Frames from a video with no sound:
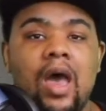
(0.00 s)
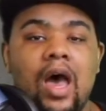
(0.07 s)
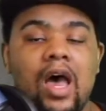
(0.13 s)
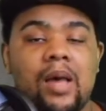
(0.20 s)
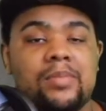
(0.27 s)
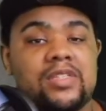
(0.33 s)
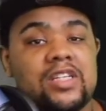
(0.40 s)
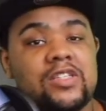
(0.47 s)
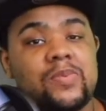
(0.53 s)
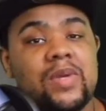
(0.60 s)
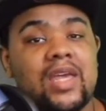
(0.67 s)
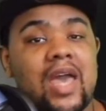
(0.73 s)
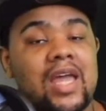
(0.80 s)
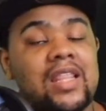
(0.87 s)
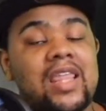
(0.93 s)
since we
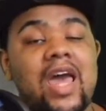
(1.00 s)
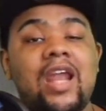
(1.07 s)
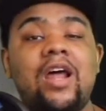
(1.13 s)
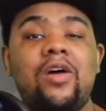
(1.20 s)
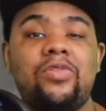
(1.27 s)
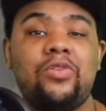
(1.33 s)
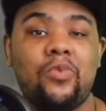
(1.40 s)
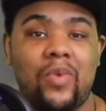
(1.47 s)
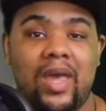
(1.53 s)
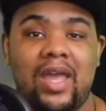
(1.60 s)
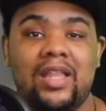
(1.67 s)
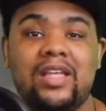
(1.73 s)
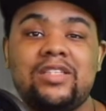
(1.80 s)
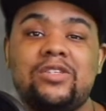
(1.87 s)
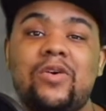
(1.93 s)
gotten that out the way,
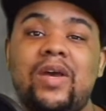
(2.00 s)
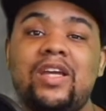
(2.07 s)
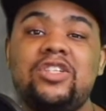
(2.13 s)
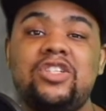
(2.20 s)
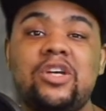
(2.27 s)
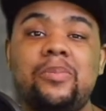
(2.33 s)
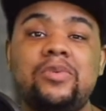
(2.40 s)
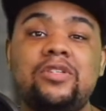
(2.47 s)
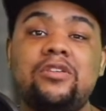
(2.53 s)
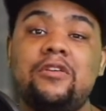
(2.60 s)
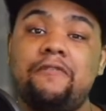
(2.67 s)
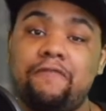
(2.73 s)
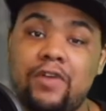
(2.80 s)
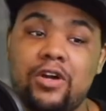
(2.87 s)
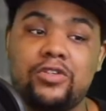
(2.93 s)
let's go ahead and jump into the
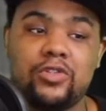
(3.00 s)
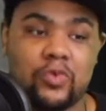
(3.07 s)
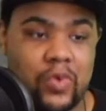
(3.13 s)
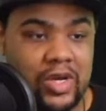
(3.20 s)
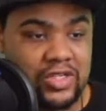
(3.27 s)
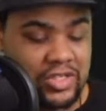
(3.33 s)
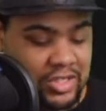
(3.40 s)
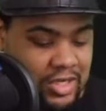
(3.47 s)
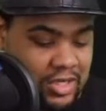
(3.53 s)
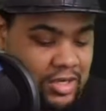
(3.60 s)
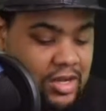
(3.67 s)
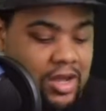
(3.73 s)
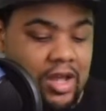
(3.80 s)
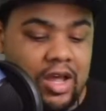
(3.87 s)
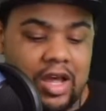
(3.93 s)
first question
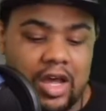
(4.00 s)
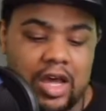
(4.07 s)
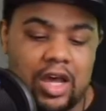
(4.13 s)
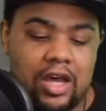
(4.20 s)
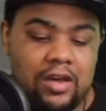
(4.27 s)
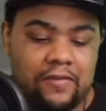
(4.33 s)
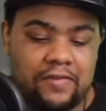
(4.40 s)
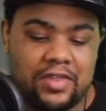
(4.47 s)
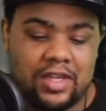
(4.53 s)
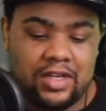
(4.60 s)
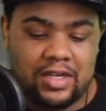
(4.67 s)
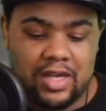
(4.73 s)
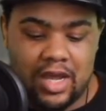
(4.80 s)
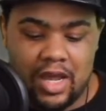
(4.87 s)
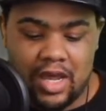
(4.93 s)
of the
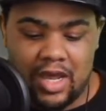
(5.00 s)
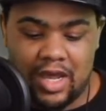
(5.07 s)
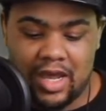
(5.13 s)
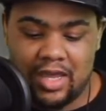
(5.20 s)
day.